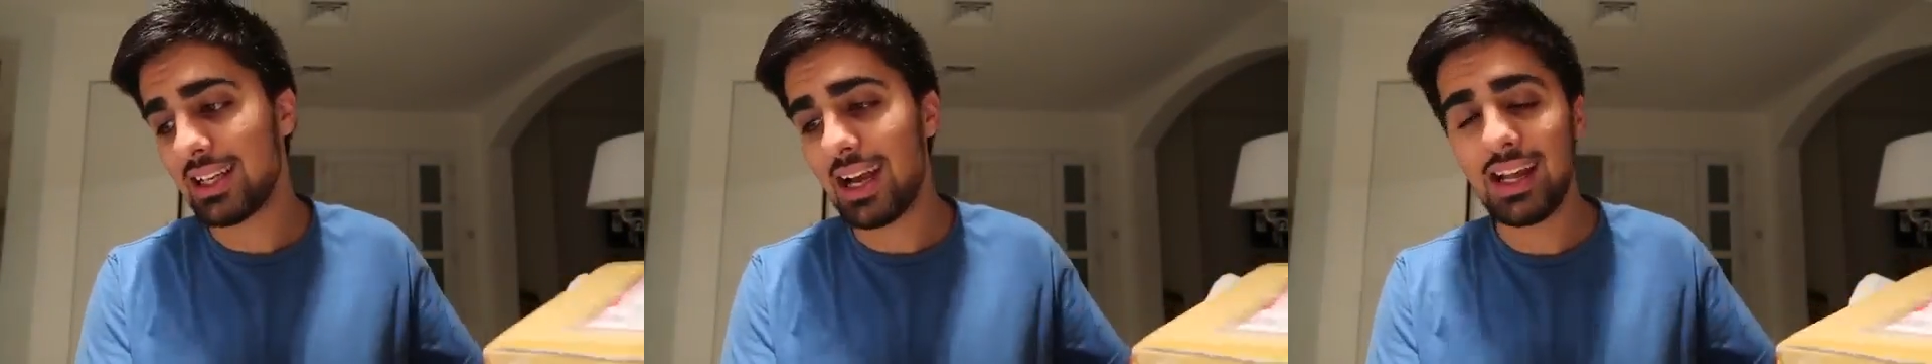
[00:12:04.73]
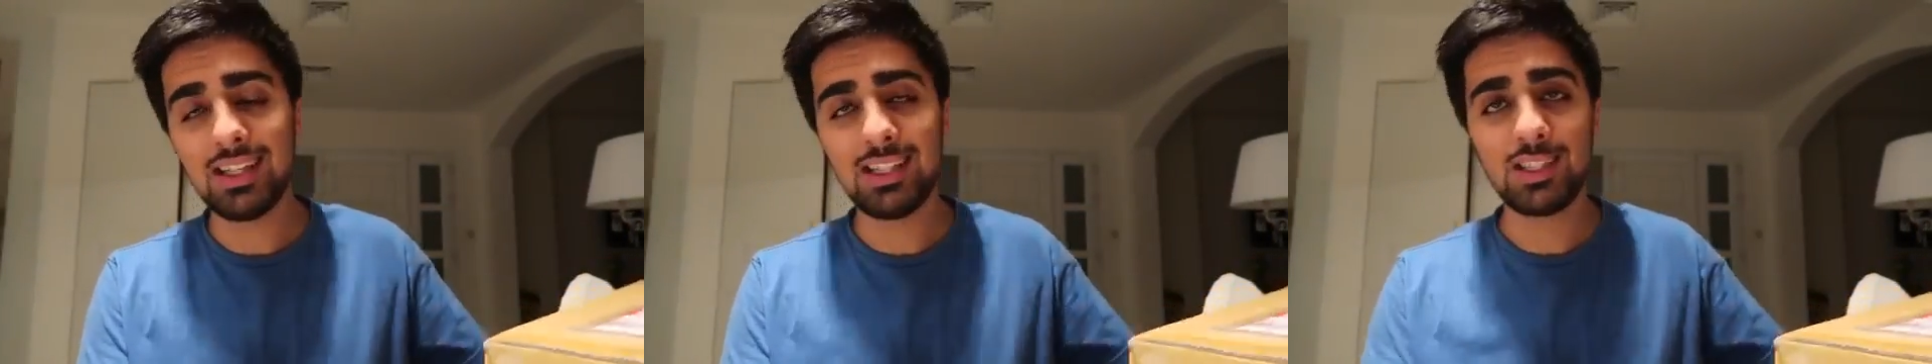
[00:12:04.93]
I
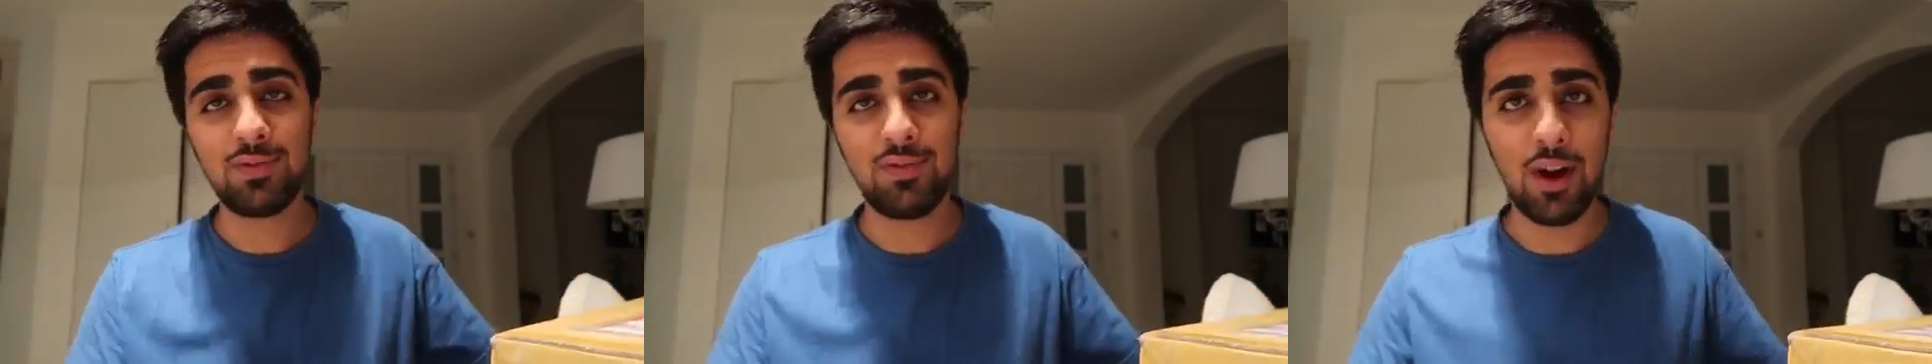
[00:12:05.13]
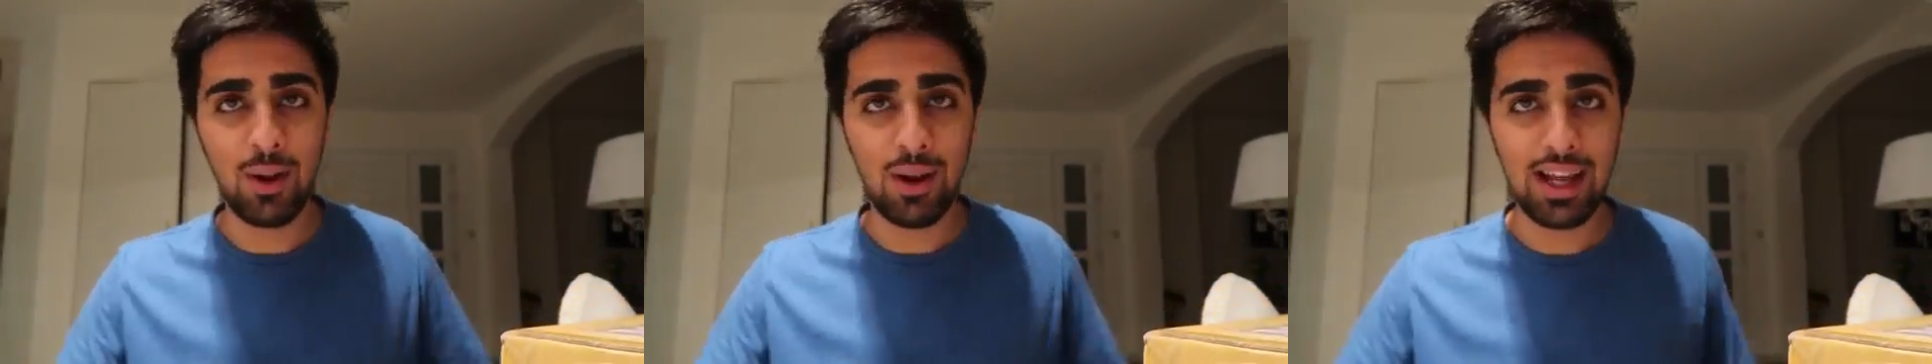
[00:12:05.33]
kind of
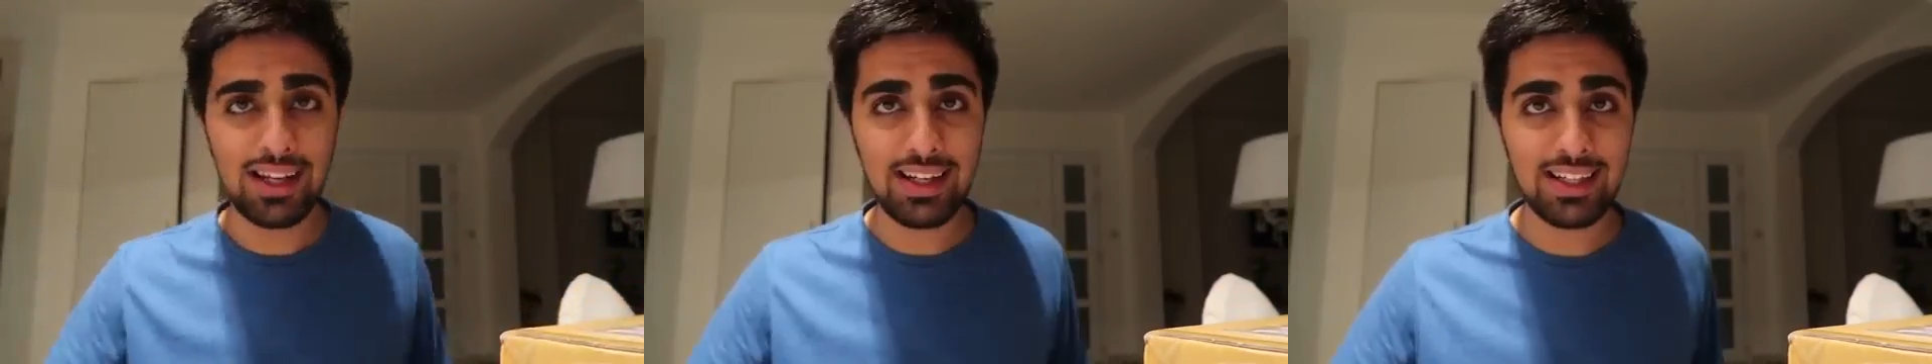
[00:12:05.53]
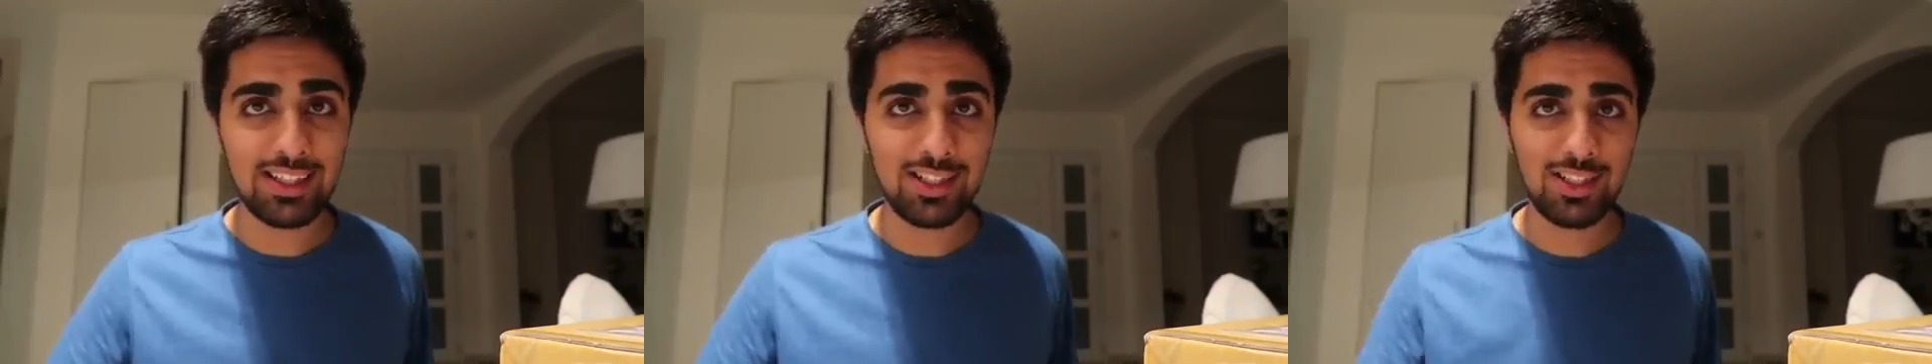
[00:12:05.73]
just felt
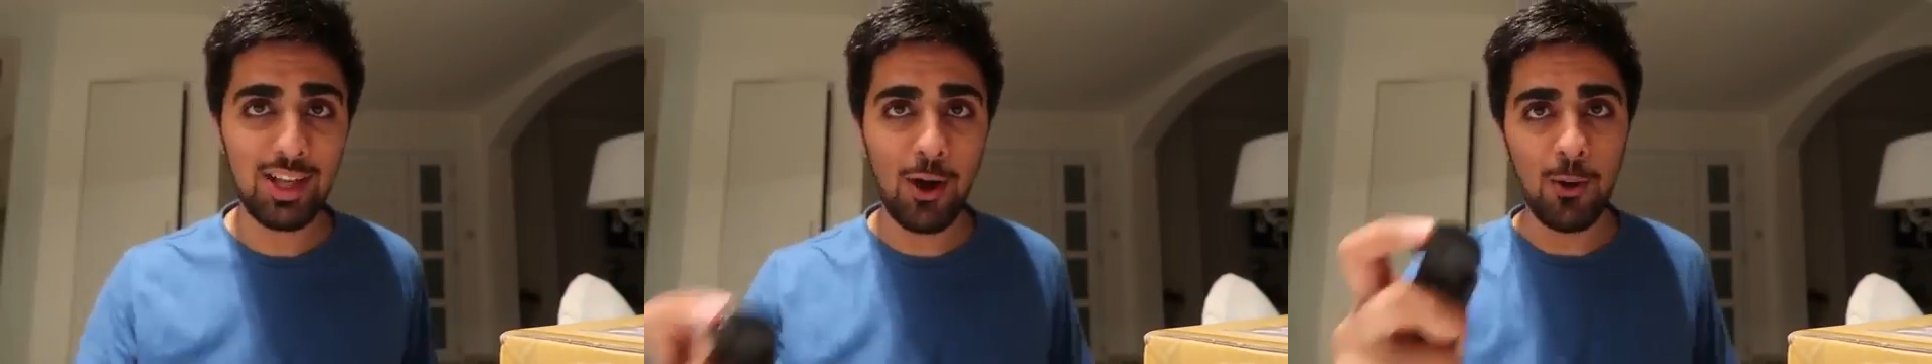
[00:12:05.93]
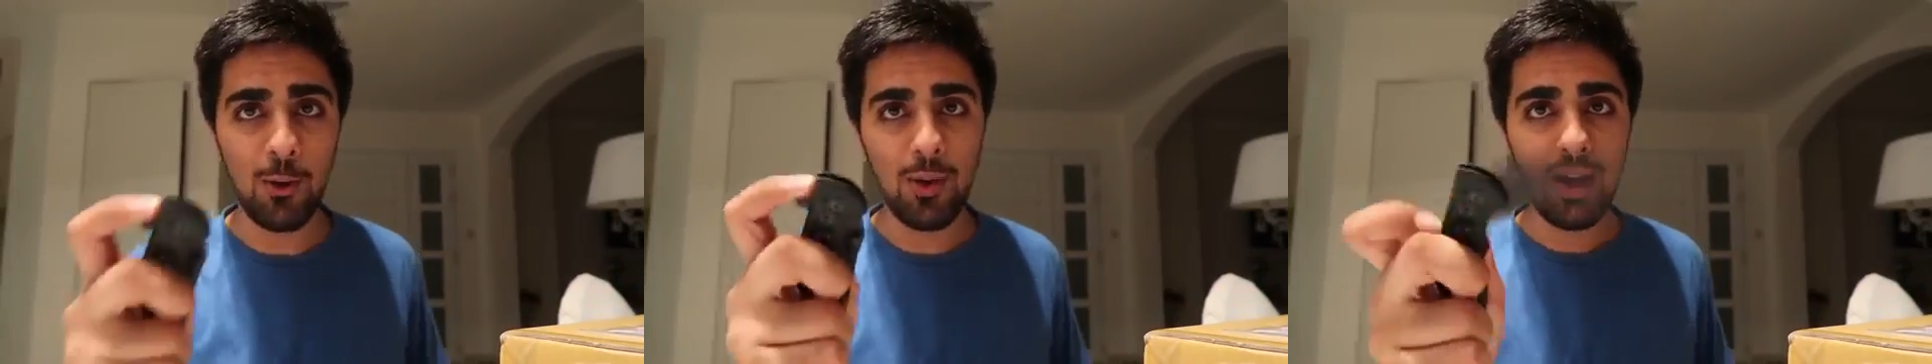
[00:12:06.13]
like it.
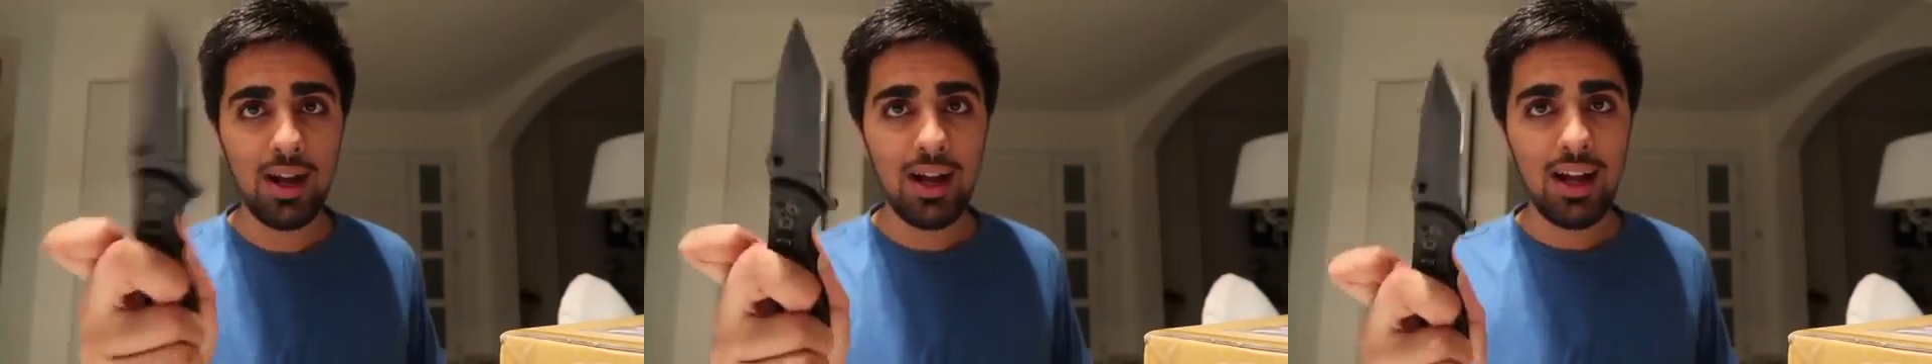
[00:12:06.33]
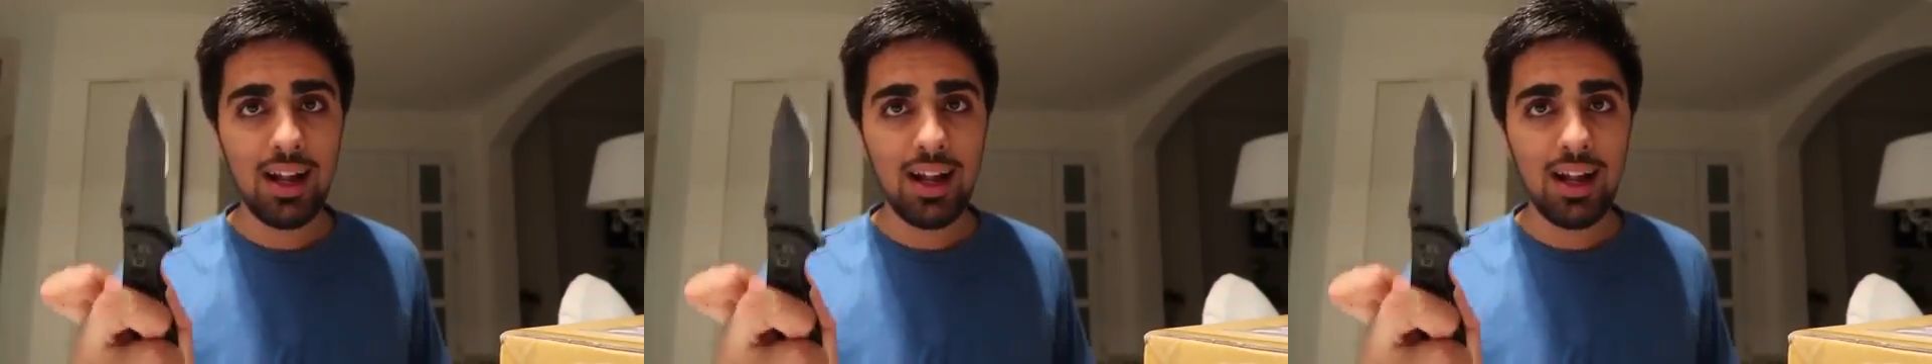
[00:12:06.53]
So